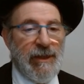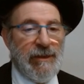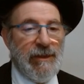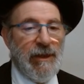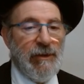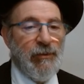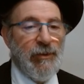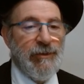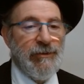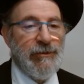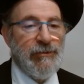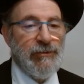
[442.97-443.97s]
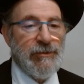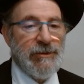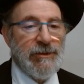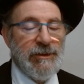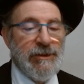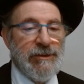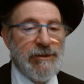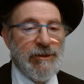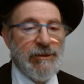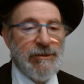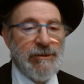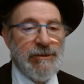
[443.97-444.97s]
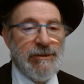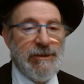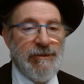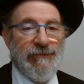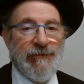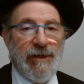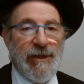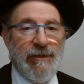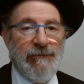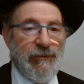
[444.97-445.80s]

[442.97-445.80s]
and now when the rook is on d5,